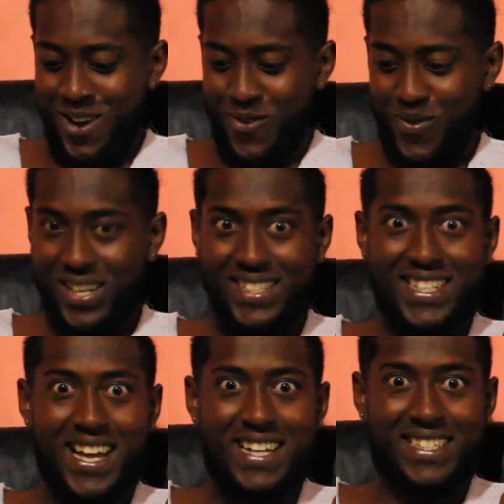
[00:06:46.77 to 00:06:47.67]
What is
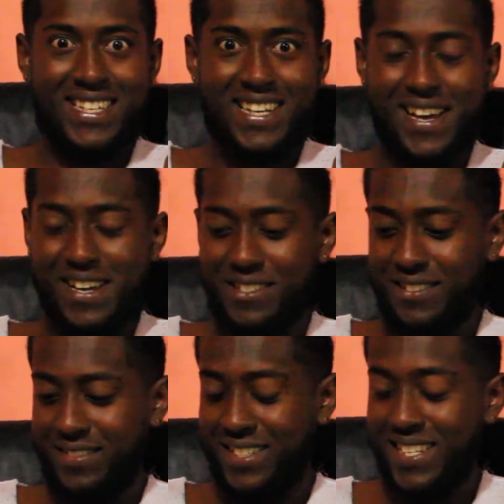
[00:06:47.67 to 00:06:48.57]
that?
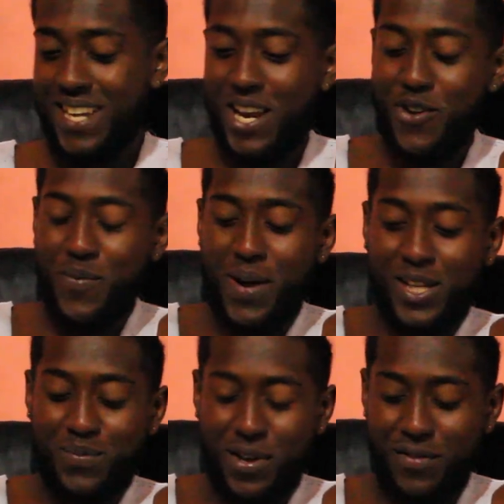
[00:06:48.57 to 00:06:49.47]
This kind of
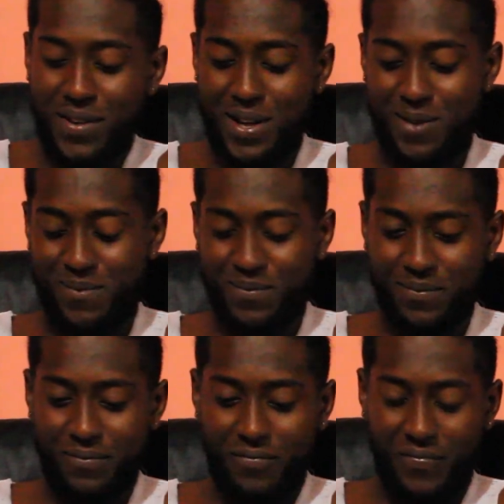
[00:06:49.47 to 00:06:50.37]
reminds me of
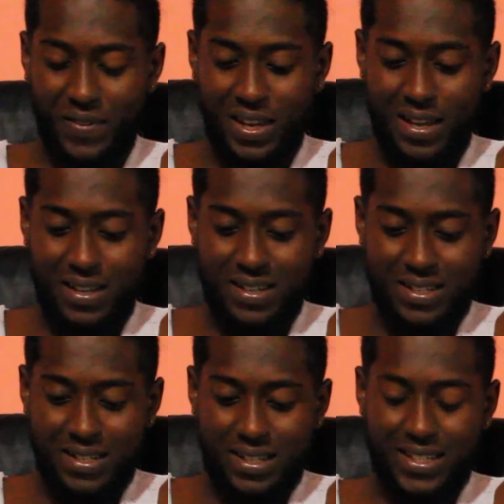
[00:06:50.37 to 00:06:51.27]

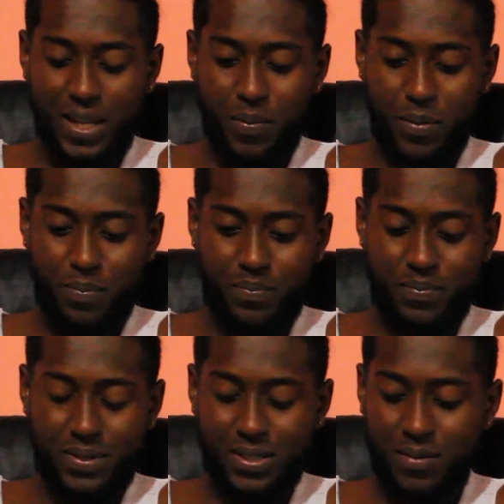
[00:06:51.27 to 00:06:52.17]
Step Up,
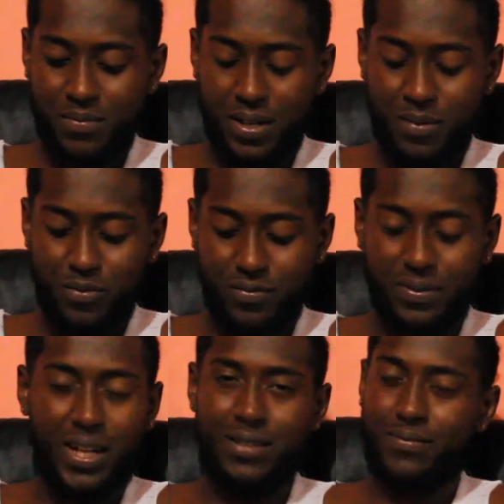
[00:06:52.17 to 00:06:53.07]
some
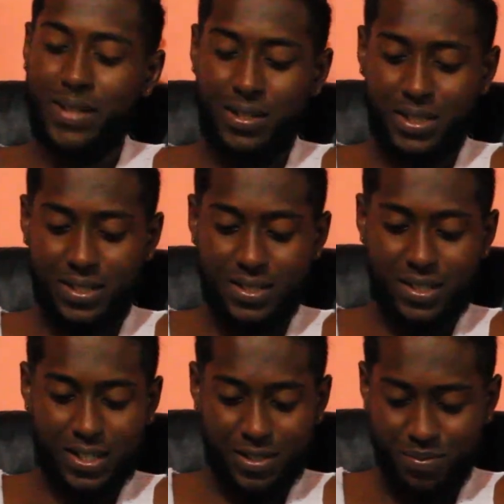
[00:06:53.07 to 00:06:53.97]
I'll into the
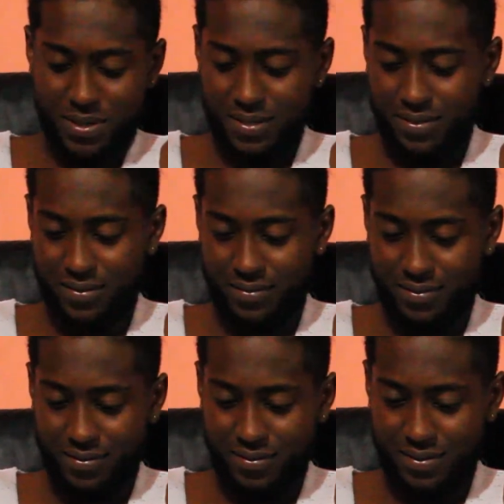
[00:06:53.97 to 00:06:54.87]
clip
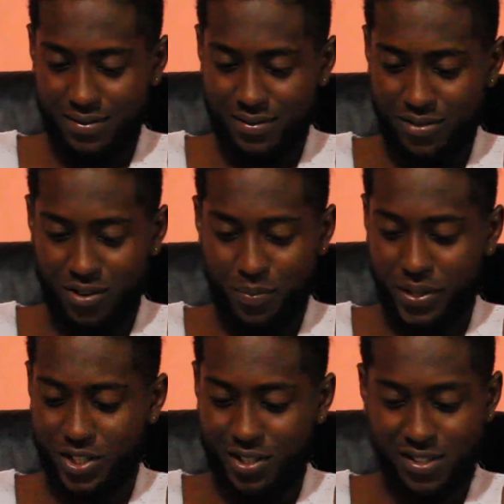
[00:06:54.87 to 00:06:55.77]
or
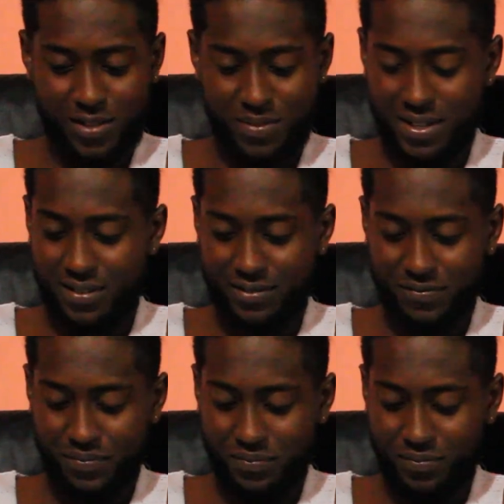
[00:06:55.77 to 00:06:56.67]
picture or something,
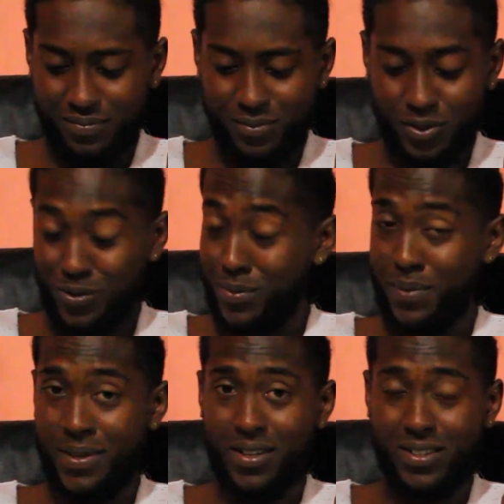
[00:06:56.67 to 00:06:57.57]
or
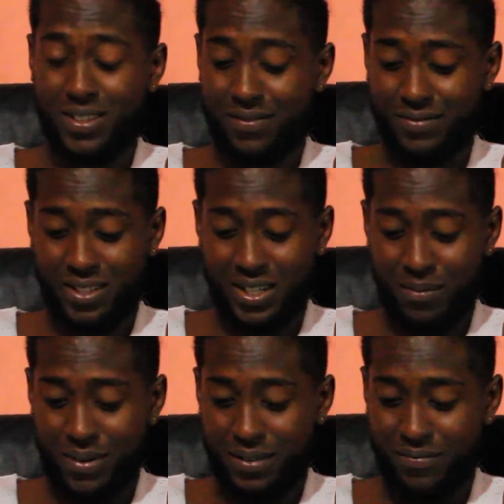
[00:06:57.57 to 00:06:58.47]
maybe not, because I
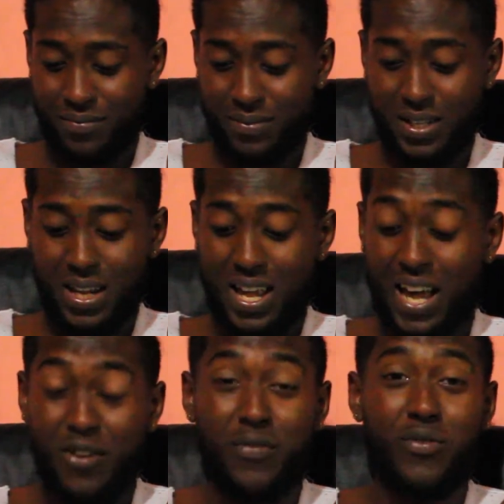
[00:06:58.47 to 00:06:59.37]
might mean. I
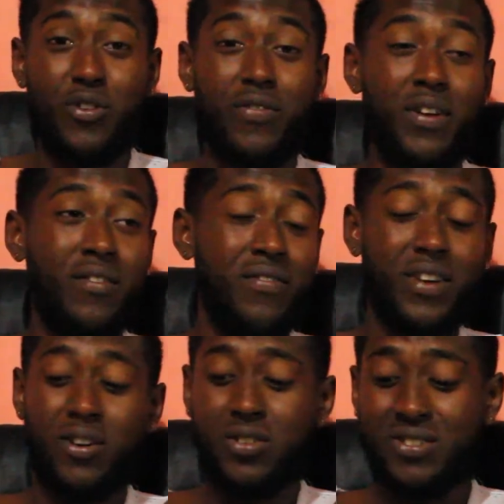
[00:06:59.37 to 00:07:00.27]
don't even know if I
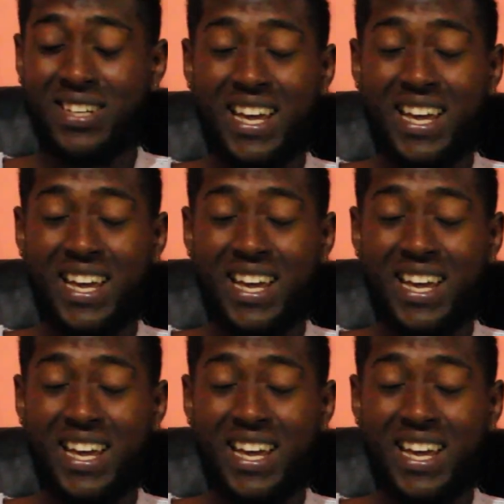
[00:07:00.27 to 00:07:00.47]
figure out how to